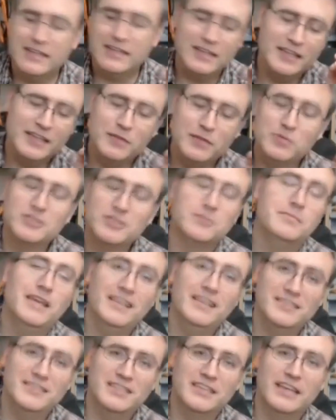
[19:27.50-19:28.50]
It was
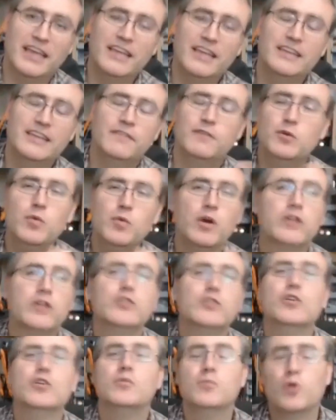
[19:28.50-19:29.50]
amazing. And if you want to
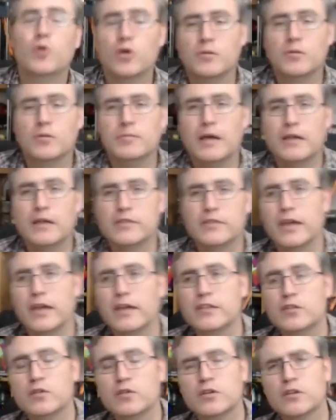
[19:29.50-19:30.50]
know more about
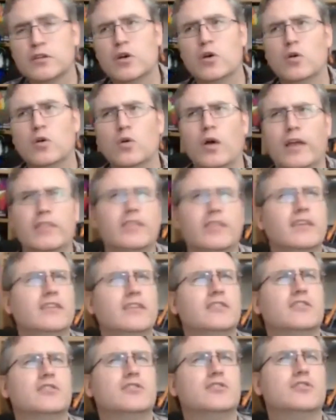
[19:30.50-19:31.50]
that, you can go, I
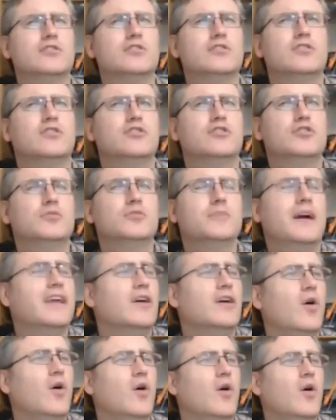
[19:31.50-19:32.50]
think, to my
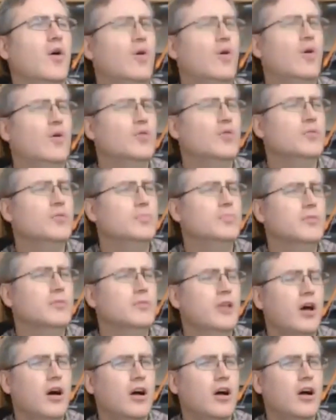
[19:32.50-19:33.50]
old
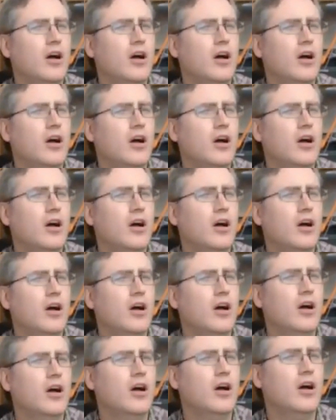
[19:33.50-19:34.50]
blog where I've
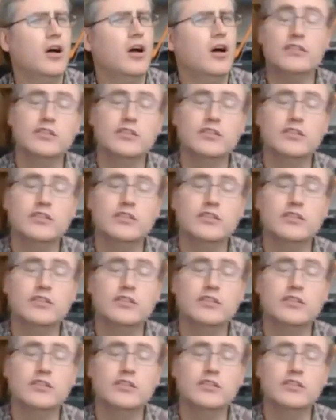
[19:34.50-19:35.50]

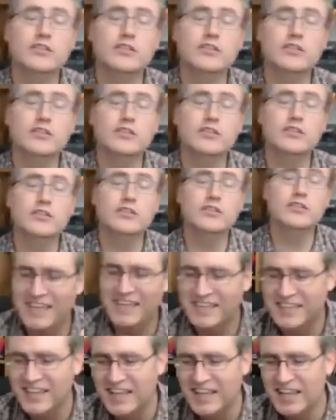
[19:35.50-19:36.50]
just
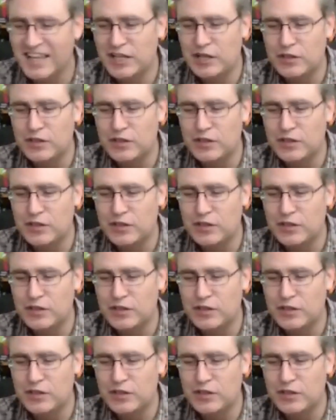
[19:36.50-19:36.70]
updated